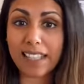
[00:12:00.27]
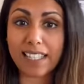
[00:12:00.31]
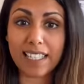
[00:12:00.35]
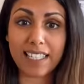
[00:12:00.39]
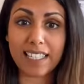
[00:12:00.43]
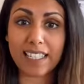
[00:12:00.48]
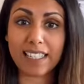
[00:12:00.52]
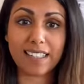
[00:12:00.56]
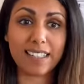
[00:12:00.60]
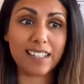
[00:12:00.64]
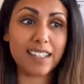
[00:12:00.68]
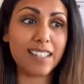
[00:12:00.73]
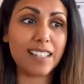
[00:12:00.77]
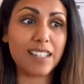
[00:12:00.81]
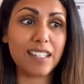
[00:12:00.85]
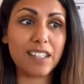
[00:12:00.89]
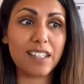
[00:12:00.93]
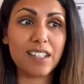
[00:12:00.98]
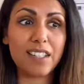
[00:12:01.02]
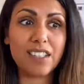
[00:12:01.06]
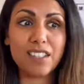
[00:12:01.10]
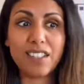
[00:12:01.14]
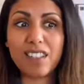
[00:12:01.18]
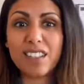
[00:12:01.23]
this year because
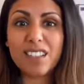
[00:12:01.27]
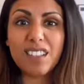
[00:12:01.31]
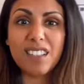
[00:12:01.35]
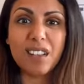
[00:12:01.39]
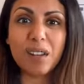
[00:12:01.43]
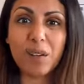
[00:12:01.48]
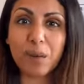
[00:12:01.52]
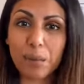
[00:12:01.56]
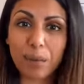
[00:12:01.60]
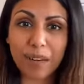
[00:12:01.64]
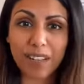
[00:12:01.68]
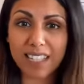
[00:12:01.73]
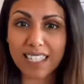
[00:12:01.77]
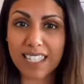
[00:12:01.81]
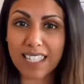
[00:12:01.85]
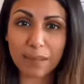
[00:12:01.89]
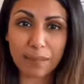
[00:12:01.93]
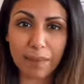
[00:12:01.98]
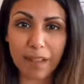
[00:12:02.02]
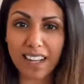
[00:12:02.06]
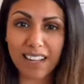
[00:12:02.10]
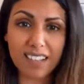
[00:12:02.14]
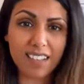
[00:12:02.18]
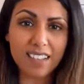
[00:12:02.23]
you don't want to
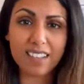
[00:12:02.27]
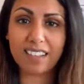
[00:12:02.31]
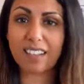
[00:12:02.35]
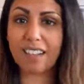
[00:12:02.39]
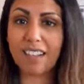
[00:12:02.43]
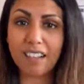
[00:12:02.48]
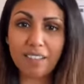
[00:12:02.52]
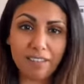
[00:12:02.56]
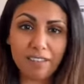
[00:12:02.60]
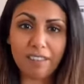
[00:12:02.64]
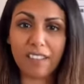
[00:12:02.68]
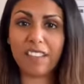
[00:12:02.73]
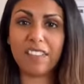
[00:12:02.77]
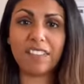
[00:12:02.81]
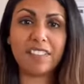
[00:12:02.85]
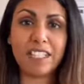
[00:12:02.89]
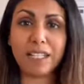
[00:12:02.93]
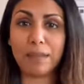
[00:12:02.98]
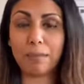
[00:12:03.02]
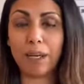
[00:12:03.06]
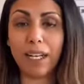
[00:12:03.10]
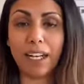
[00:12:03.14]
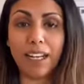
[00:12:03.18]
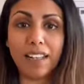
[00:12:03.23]
spend
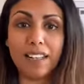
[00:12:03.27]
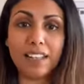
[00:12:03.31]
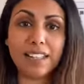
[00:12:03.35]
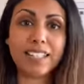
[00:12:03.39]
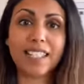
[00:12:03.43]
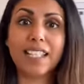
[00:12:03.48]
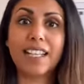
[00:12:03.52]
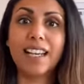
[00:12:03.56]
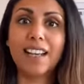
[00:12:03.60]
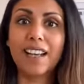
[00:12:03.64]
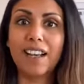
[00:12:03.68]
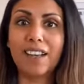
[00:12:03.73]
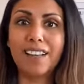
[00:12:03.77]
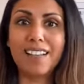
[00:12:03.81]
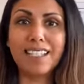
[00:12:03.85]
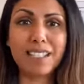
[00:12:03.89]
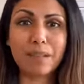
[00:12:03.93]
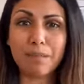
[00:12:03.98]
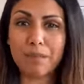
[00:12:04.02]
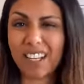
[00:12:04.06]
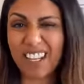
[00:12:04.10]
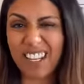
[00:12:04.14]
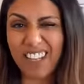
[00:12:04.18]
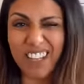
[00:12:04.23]
$50 on
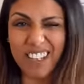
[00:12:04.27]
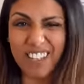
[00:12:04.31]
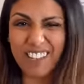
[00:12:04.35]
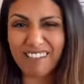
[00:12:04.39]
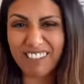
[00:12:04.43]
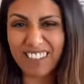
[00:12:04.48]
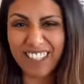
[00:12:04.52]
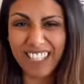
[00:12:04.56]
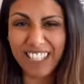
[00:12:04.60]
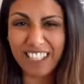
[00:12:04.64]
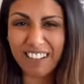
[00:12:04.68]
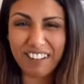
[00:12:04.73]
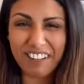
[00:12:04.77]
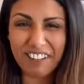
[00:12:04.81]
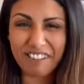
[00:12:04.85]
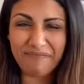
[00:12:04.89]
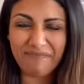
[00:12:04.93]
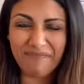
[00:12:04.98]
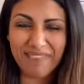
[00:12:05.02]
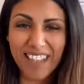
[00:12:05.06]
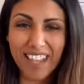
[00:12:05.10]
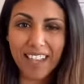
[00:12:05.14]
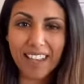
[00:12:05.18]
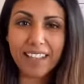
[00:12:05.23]
somebody you don't really know.
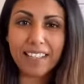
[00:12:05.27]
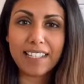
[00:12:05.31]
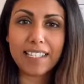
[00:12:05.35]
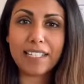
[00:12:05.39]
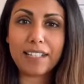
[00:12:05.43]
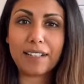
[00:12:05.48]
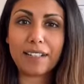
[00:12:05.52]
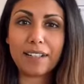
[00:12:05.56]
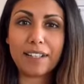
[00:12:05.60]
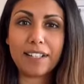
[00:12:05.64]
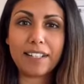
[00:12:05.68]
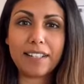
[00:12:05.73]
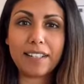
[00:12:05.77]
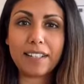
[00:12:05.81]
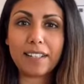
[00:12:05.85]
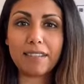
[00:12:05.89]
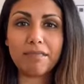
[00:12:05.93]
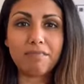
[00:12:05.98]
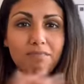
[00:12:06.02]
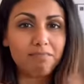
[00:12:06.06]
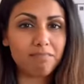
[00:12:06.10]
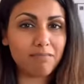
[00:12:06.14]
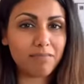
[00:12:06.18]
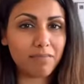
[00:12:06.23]
So
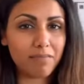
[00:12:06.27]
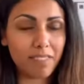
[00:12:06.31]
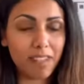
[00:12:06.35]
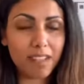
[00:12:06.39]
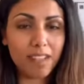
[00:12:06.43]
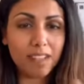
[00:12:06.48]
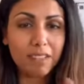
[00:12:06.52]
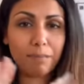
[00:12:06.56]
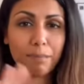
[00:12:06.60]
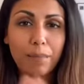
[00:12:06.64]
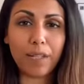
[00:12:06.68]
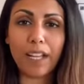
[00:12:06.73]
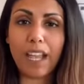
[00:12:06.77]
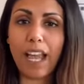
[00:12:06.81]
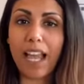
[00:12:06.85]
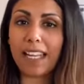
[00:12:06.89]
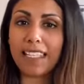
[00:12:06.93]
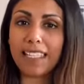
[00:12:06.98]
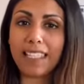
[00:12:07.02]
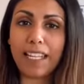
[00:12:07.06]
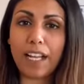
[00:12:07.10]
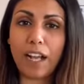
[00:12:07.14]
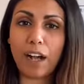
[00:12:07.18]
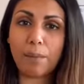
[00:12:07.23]

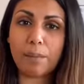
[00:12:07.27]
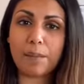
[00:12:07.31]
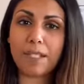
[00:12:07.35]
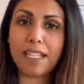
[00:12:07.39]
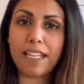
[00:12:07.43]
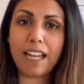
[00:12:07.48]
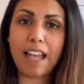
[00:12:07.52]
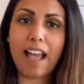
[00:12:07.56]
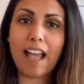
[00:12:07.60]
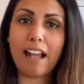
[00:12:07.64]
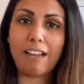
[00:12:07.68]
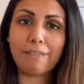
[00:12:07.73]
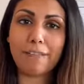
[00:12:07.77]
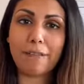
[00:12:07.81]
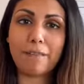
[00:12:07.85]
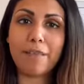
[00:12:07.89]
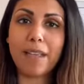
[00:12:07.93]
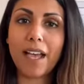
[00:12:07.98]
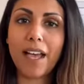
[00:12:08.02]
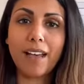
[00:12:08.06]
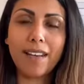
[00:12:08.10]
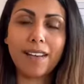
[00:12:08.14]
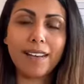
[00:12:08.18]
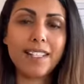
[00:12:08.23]
politely opting out from
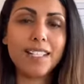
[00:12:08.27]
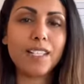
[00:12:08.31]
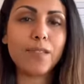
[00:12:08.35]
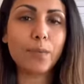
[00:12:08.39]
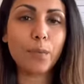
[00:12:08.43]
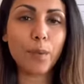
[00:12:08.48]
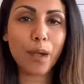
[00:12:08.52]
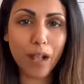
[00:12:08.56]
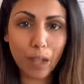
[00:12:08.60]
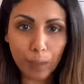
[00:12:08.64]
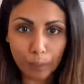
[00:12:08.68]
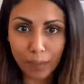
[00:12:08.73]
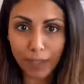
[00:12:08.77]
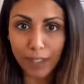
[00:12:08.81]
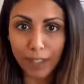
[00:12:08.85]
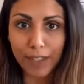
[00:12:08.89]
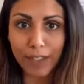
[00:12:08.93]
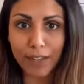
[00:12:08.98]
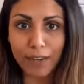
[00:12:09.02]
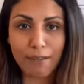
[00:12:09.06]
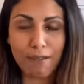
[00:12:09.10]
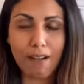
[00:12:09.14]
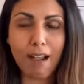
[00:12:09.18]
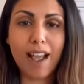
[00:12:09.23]
that is well within
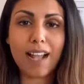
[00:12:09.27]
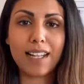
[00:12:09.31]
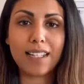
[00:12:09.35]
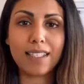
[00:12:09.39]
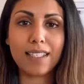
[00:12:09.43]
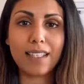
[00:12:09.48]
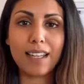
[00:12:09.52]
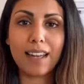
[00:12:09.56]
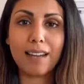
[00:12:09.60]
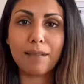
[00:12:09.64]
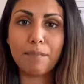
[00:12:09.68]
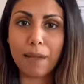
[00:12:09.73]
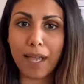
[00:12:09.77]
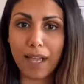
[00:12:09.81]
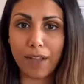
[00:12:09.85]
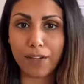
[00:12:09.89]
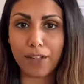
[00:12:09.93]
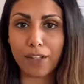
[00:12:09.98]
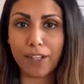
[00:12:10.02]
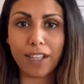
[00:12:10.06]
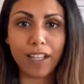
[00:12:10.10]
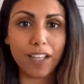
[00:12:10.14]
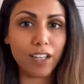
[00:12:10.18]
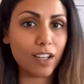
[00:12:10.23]
your rights and a
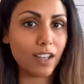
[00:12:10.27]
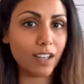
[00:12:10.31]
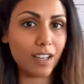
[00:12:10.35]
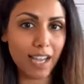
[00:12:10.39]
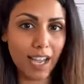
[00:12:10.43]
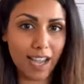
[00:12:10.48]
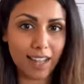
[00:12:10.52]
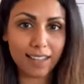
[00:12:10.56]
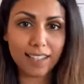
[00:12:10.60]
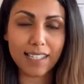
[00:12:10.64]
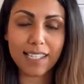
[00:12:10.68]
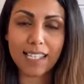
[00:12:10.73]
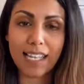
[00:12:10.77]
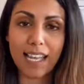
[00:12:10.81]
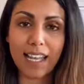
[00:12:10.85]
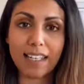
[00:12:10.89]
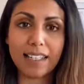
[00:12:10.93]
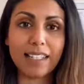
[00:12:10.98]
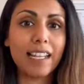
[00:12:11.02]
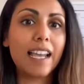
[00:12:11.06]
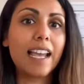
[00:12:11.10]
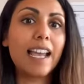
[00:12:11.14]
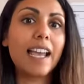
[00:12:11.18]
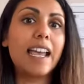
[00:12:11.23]
boundary that you can
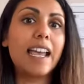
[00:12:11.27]
set.